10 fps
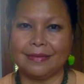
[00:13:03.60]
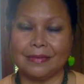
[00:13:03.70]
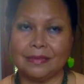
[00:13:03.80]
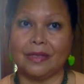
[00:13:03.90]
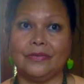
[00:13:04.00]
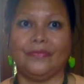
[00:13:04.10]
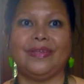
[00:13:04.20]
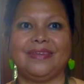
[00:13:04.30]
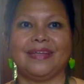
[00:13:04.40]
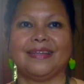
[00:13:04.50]
It's not
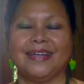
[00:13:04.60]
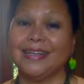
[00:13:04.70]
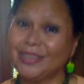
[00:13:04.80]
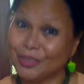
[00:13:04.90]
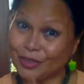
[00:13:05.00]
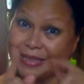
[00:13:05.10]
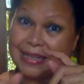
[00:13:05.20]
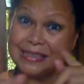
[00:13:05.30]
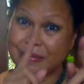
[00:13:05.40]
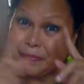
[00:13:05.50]
with it. So
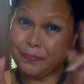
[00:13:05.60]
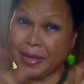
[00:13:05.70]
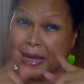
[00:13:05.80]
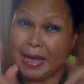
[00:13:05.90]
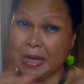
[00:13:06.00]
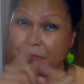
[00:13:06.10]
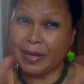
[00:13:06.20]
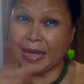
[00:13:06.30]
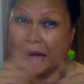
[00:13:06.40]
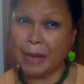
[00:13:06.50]
that's a
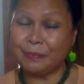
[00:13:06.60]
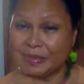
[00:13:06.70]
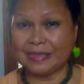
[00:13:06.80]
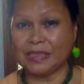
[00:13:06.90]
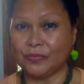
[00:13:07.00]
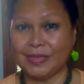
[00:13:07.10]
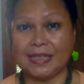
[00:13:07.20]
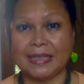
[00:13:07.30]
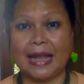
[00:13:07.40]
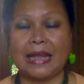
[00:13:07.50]
big absence with
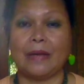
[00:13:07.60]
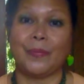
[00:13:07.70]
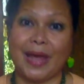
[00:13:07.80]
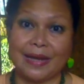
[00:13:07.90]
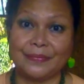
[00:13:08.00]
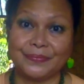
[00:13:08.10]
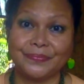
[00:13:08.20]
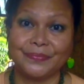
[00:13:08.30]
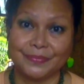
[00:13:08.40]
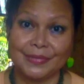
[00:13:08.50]
Italian men.
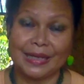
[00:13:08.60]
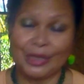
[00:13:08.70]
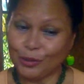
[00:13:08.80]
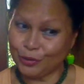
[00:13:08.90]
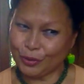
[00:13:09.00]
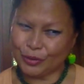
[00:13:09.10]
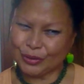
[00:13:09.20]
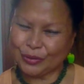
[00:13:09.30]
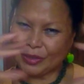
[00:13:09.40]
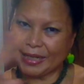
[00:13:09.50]
You
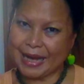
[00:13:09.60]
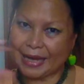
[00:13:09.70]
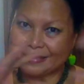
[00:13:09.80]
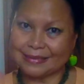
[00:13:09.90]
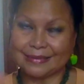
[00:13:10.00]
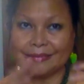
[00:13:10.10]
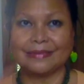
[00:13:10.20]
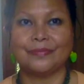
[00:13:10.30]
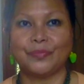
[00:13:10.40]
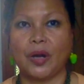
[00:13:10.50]
don't connect
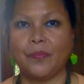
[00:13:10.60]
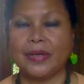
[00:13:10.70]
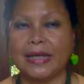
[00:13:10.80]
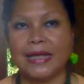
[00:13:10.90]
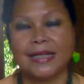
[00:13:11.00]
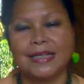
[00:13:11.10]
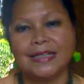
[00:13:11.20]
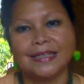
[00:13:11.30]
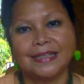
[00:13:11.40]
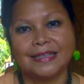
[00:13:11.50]
properly.
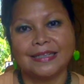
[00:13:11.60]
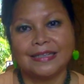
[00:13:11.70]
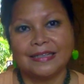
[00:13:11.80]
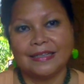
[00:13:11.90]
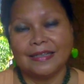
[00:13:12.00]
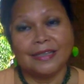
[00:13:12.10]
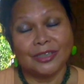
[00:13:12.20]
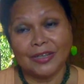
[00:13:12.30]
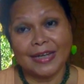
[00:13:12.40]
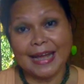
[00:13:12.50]

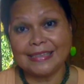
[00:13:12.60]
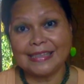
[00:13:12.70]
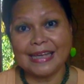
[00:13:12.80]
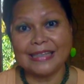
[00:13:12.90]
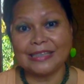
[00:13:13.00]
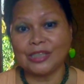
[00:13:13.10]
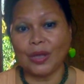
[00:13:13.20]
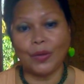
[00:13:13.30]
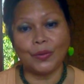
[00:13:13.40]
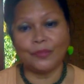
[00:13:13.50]
So that's it.
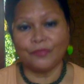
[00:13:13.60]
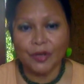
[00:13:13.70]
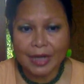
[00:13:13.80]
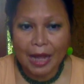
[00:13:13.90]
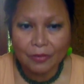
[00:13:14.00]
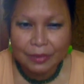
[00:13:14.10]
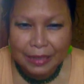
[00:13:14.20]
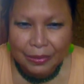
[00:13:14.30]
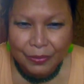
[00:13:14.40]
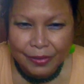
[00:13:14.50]
So for now
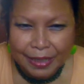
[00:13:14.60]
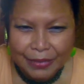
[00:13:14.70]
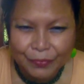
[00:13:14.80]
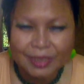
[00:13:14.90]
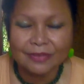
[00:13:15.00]
already,